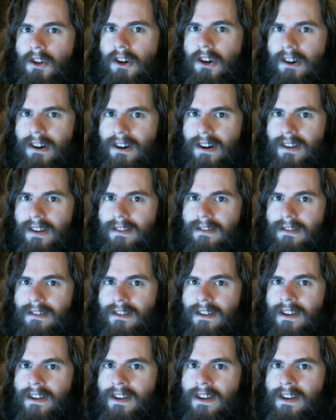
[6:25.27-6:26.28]
cause
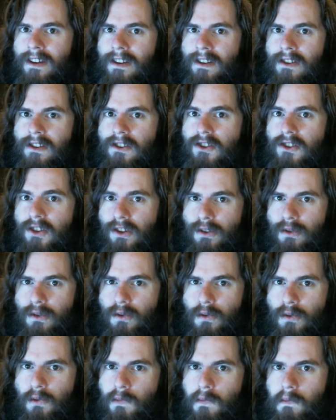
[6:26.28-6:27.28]

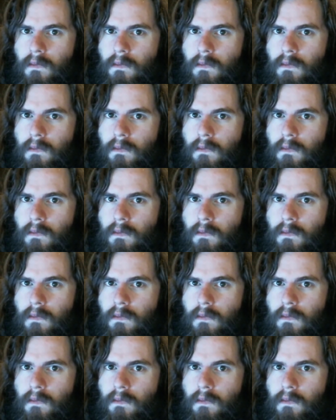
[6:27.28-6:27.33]
to